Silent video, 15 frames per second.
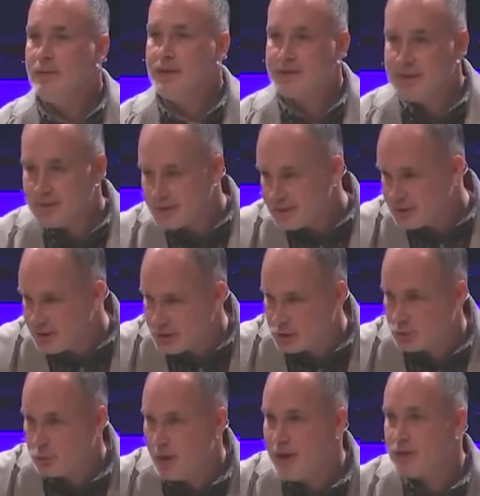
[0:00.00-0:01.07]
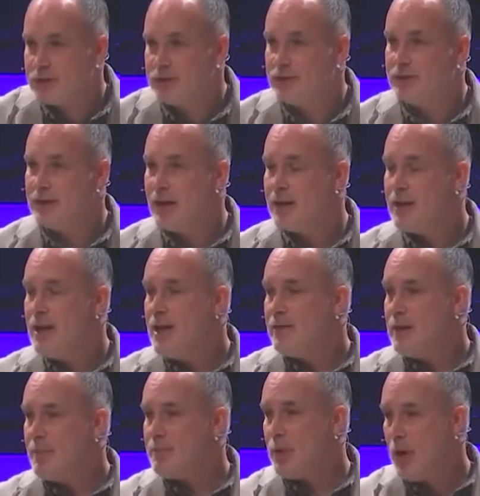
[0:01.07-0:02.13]
This is the situation
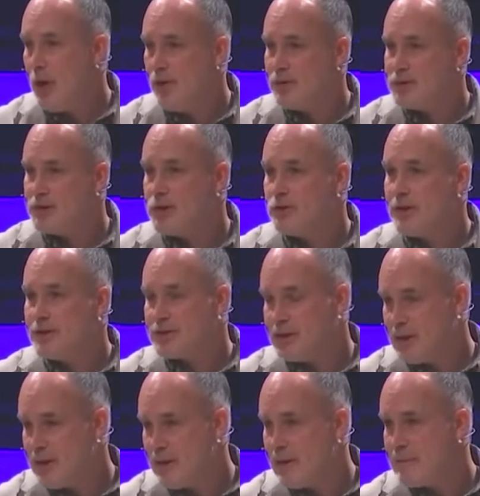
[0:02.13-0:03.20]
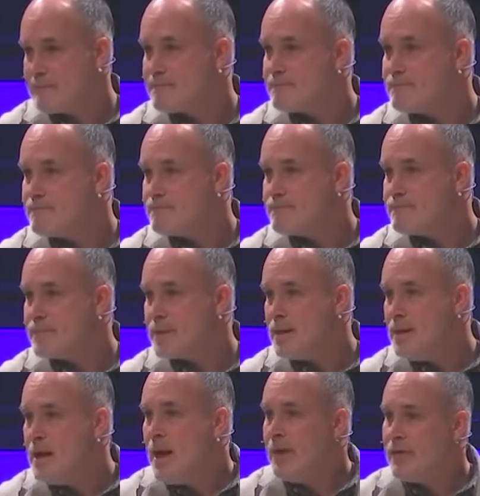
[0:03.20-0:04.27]
that Paul is addressing here.
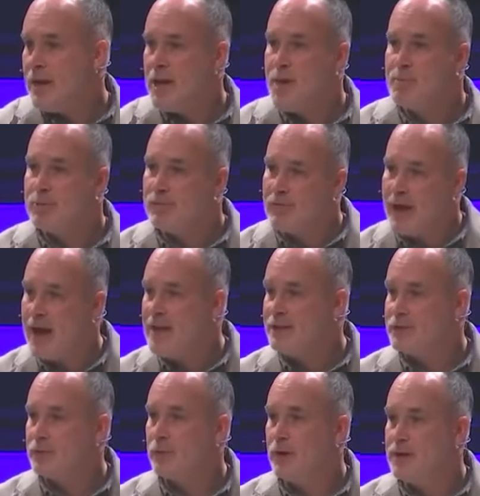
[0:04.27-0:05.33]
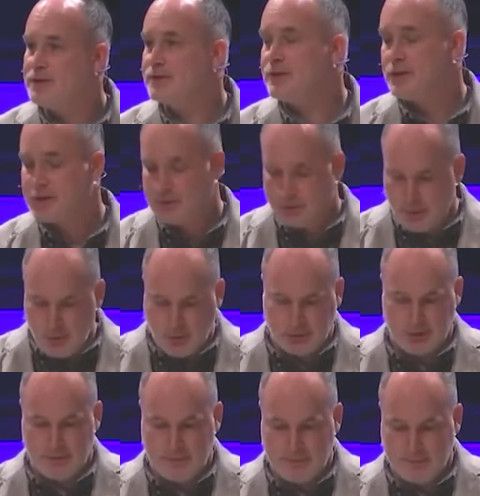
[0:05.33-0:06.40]
And then he provides for us the
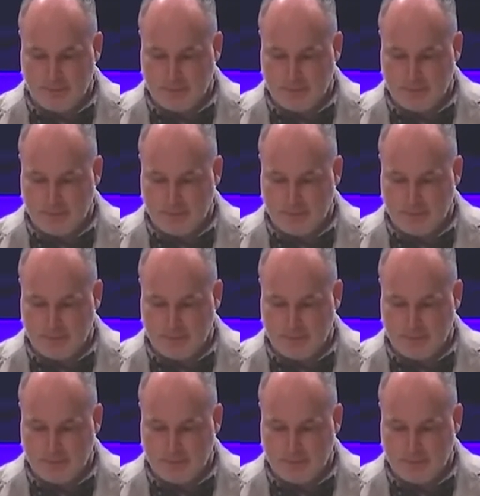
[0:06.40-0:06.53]
solution.